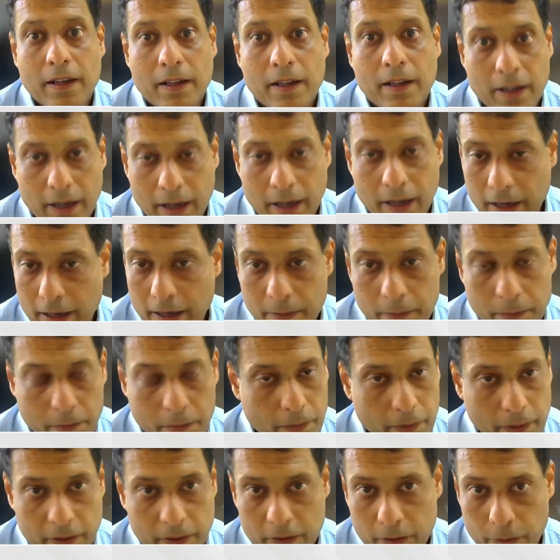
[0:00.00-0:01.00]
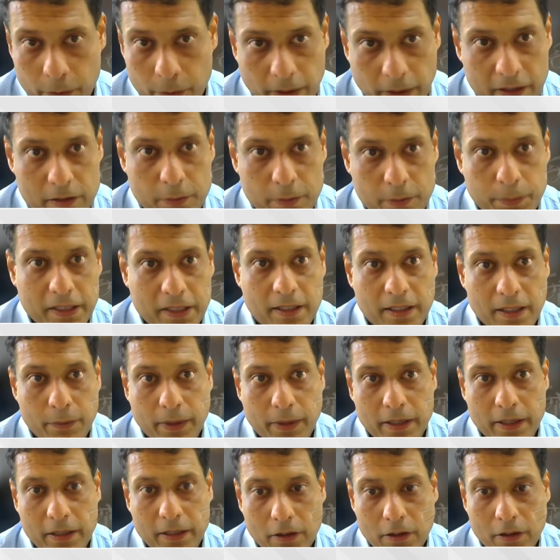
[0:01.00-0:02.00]
uh, especially
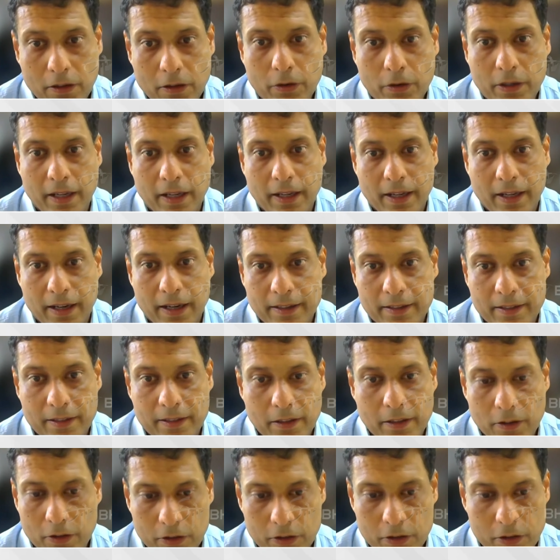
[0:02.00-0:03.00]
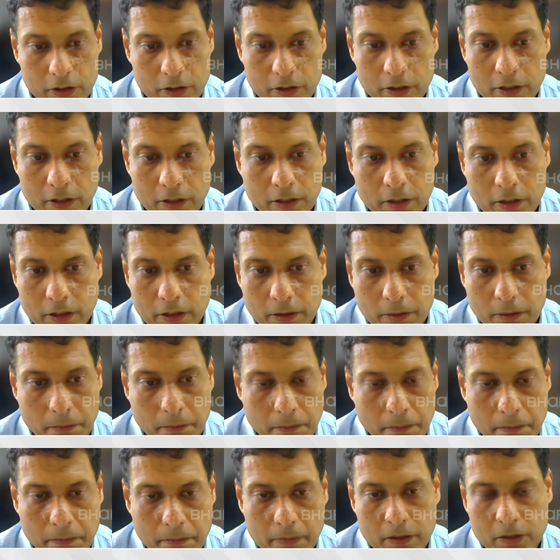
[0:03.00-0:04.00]
when you're looking at
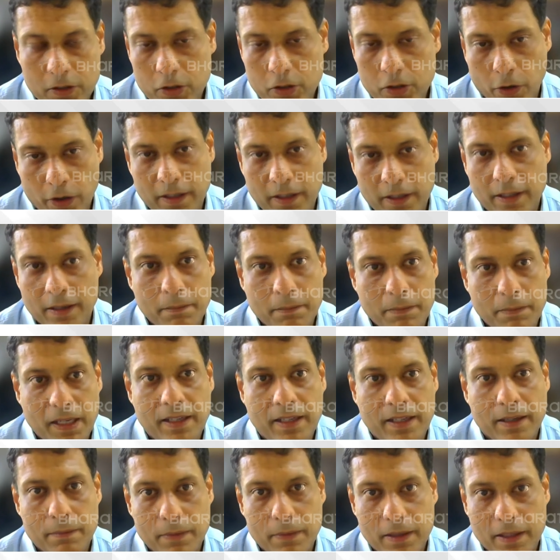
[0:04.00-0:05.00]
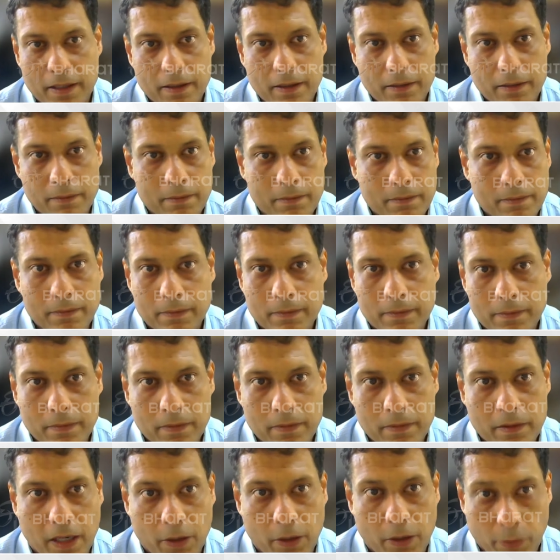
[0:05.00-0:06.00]
short-term, medium-term
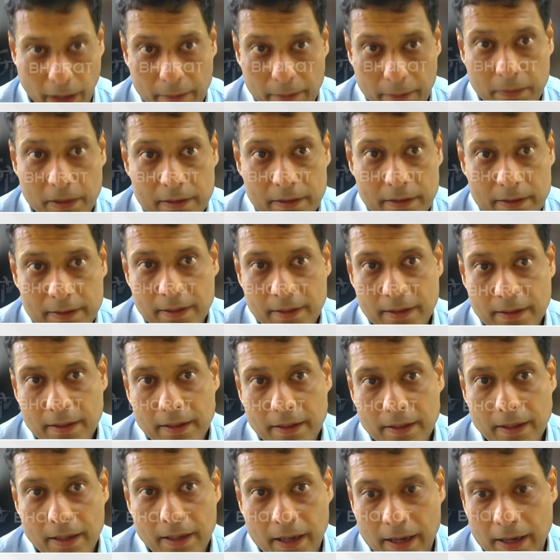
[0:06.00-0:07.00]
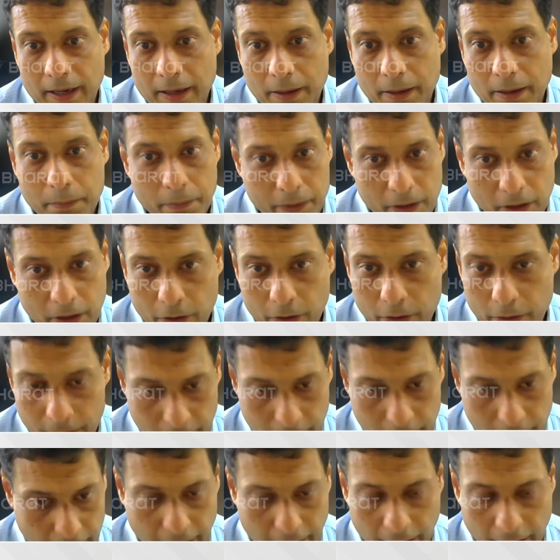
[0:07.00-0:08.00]
requirements.
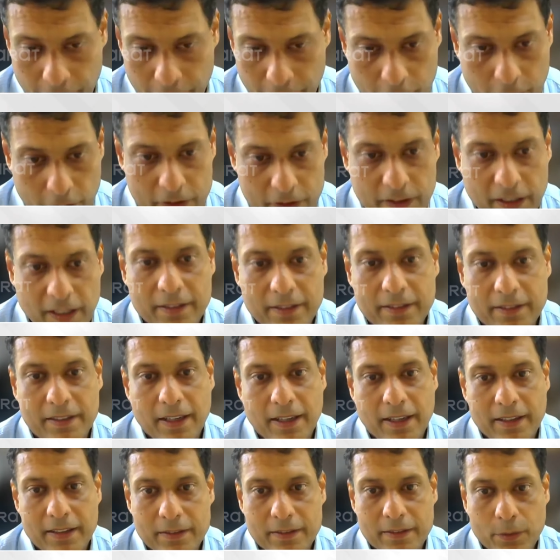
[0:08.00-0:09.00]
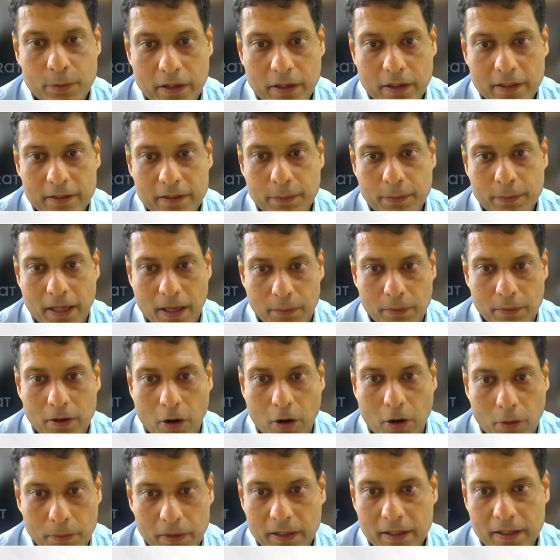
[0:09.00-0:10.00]
Of course, these days what has become
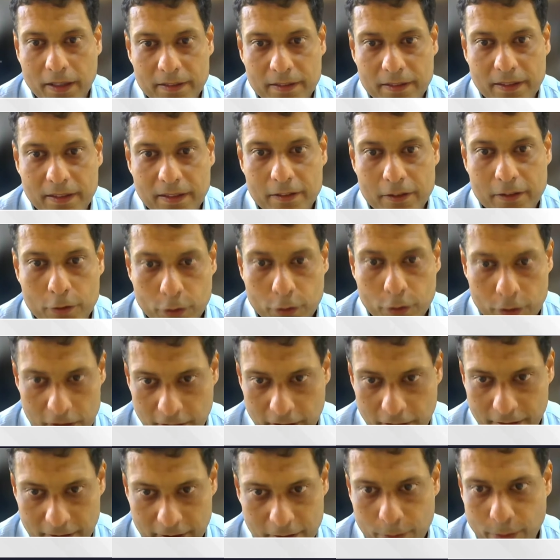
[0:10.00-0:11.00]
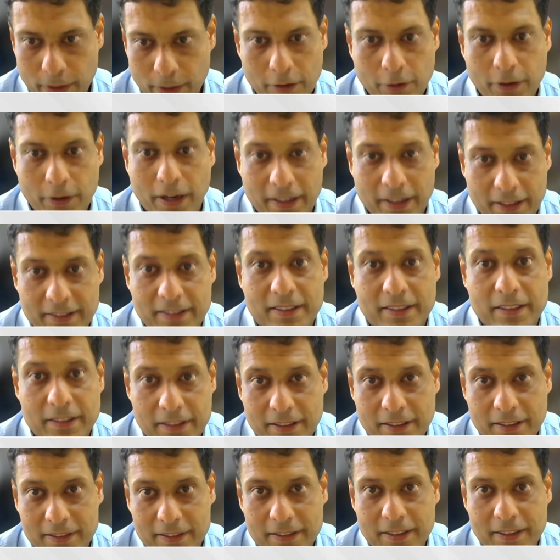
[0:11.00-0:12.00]
common is these sutures, where you get
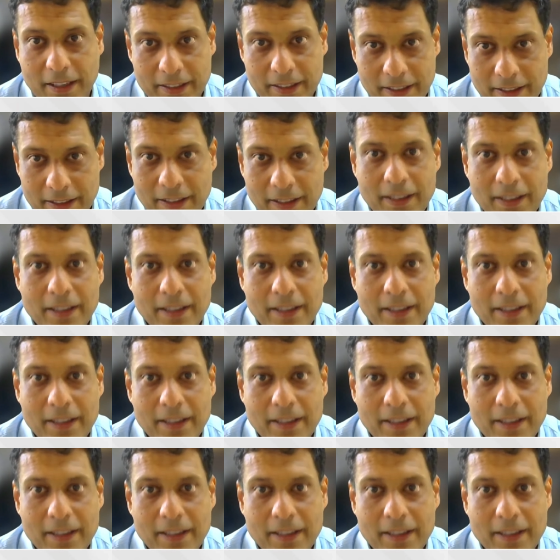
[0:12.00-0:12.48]
stitches done.